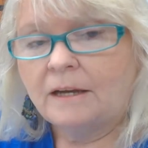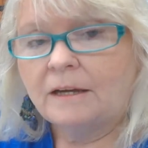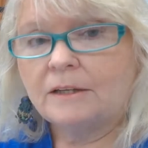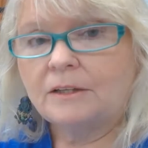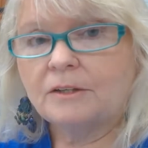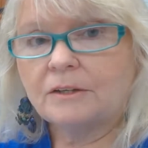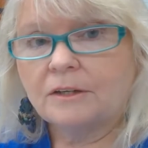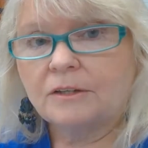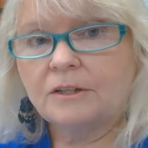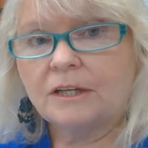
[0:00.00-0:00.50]

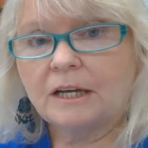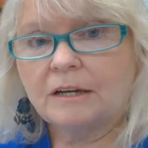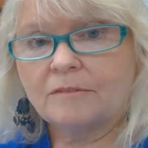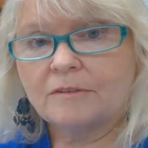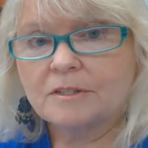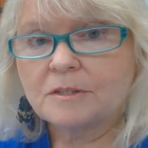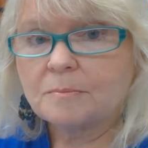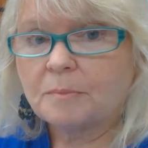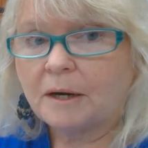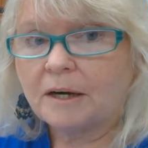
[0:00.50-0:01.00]
You can have
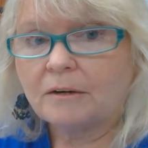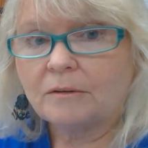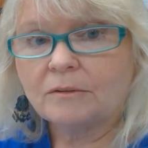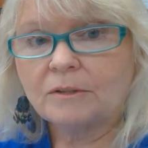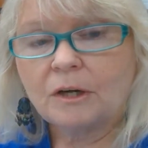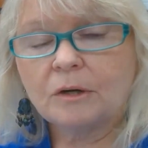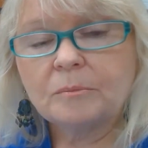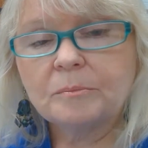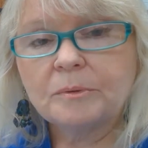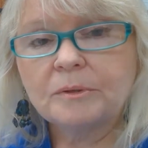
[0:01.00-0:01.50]
a spiral
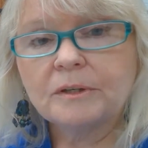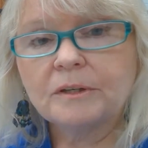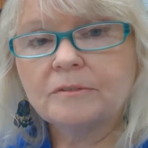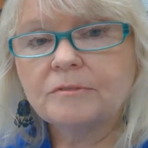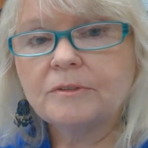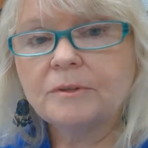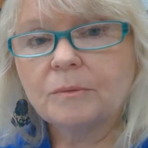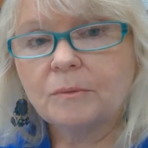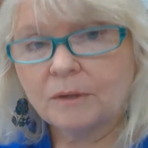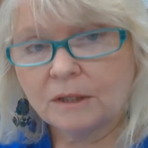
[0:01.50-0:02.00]
notebook
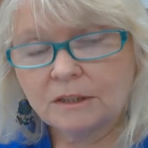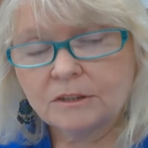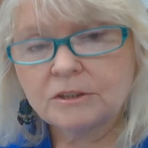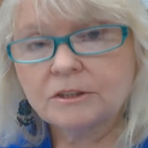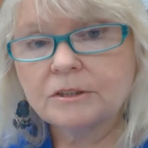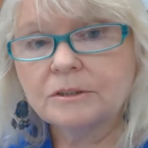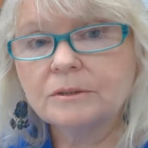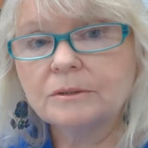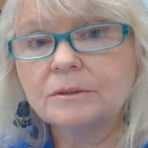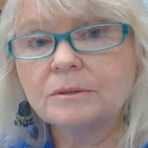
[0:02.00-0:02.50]
if you want
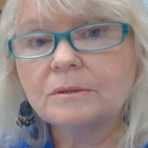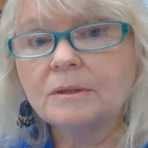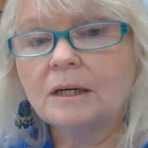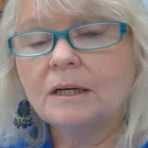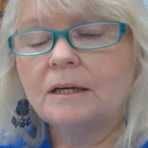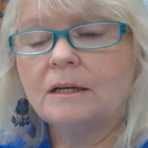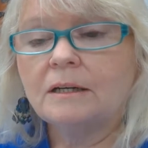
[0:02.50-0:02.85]
to.